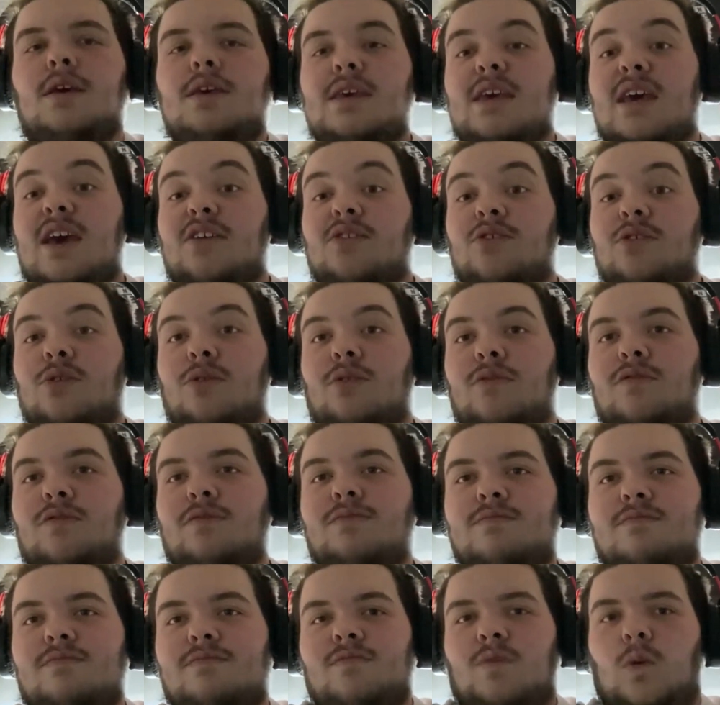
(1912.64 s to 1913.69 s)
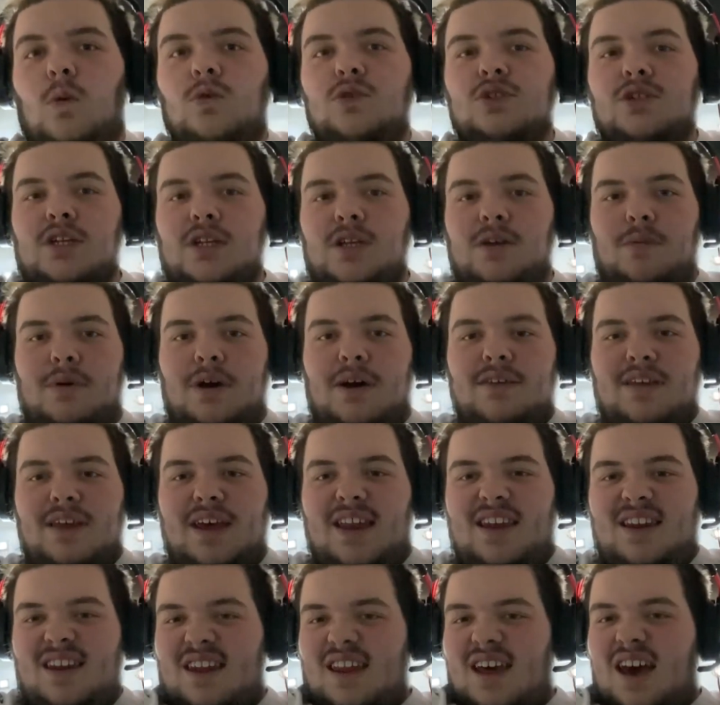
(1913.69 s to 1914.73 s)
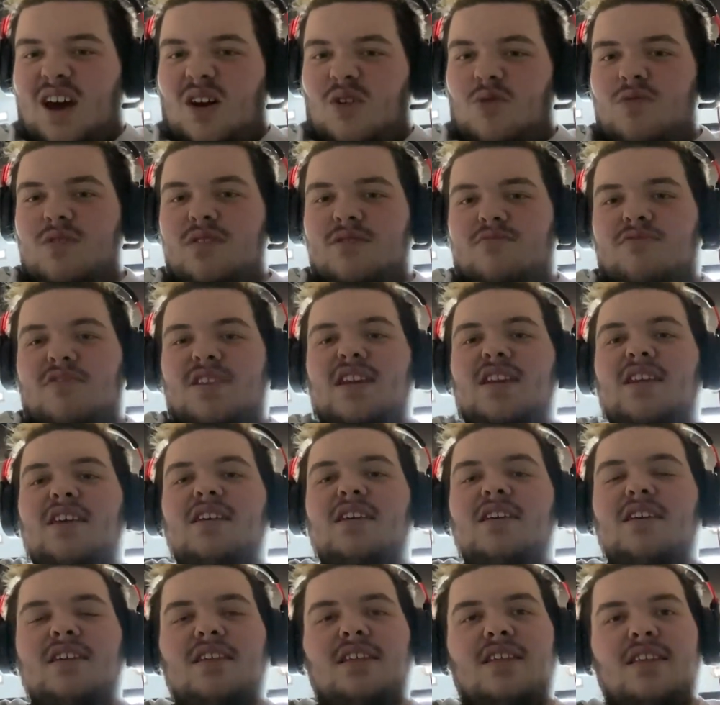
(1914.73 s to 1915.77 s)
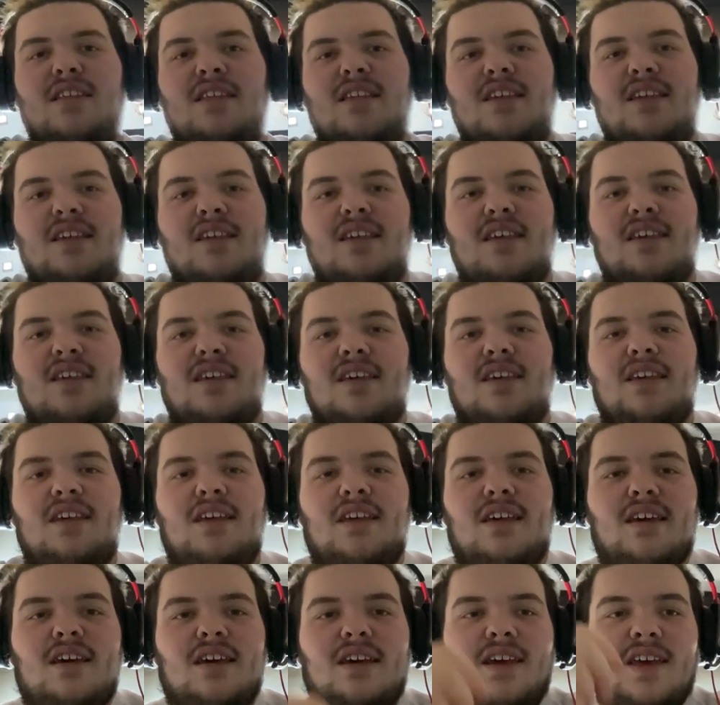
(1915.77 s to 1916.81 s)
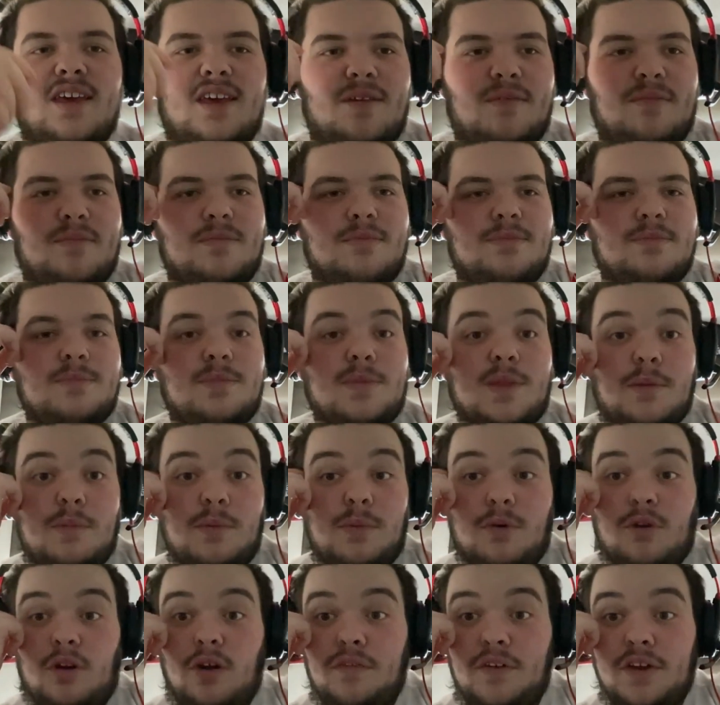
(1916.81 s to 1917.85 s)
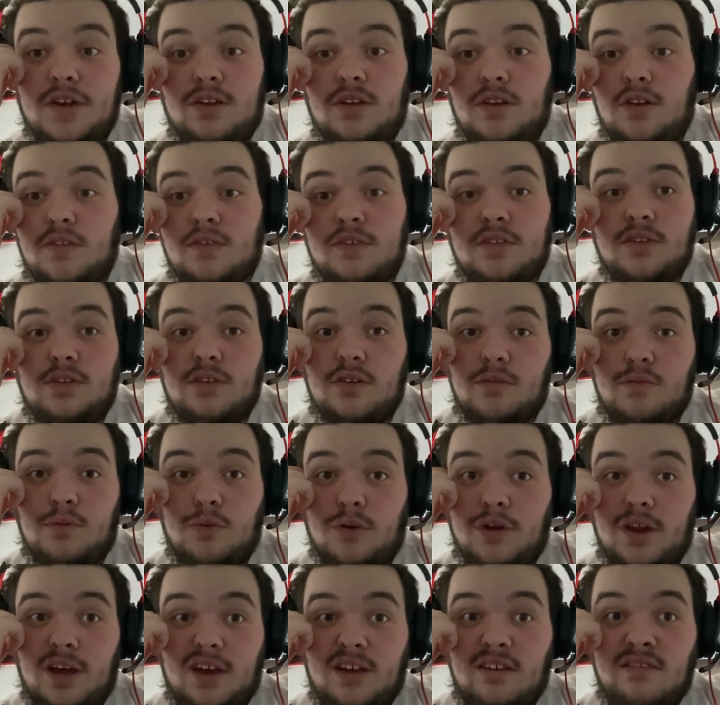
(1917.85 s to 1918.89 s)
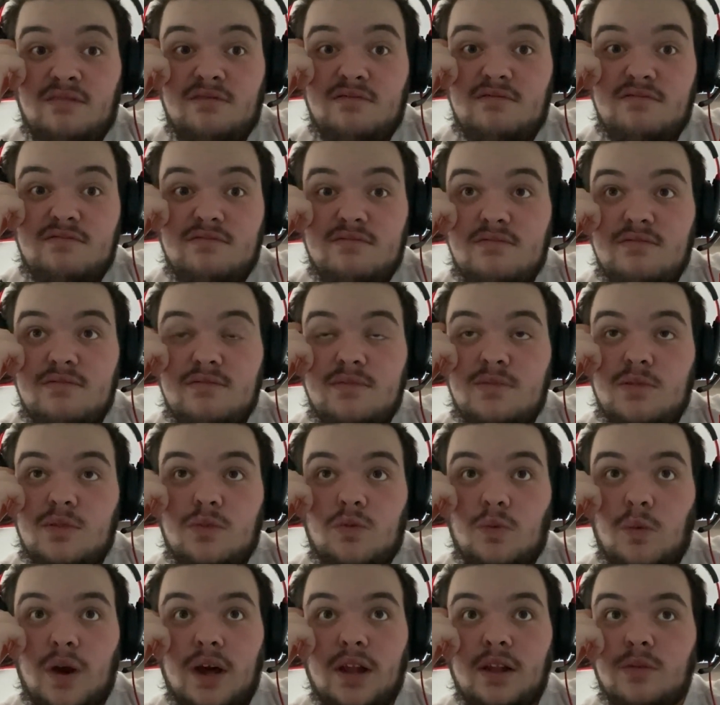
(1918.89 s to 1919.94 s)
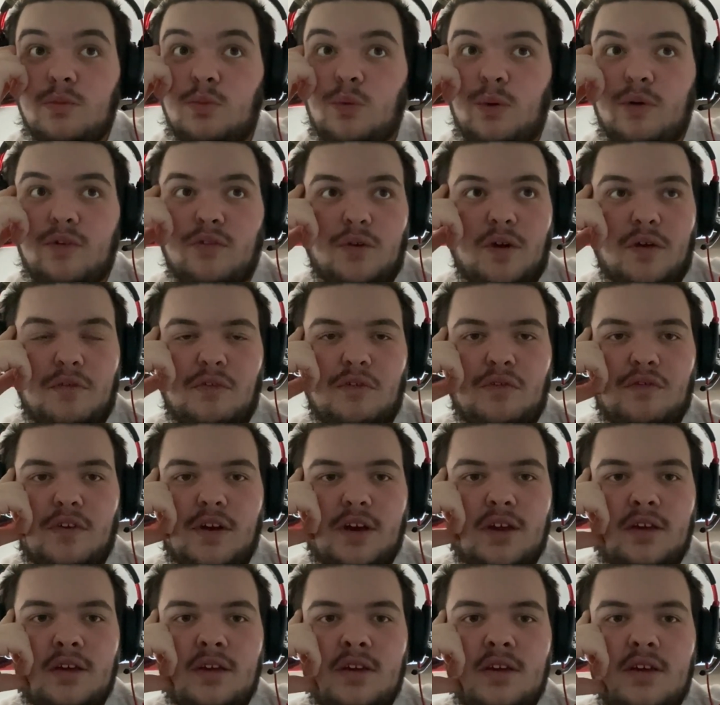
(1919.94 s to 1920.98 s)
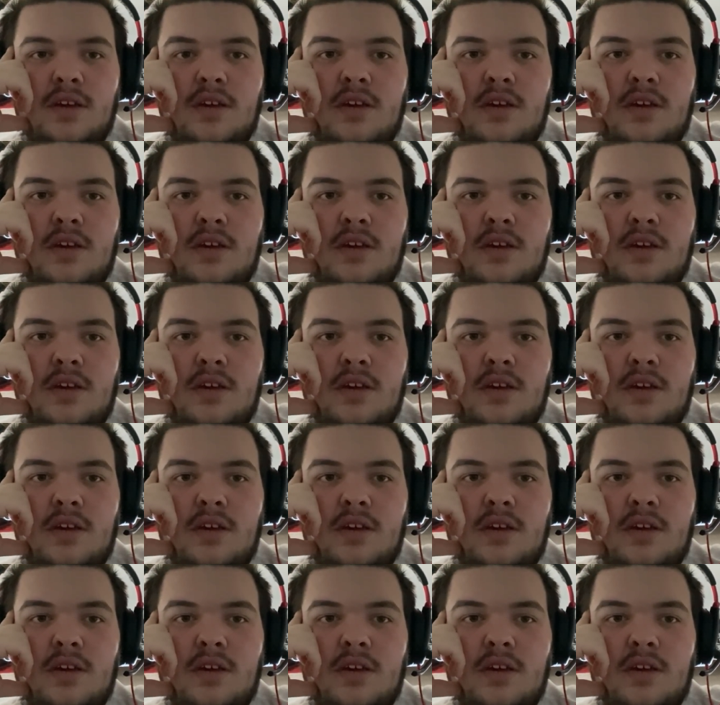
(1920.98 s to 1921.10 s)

Yeah, so unfortunately we had to end it now. Really, we covered UFC 249. Well, went through every fight.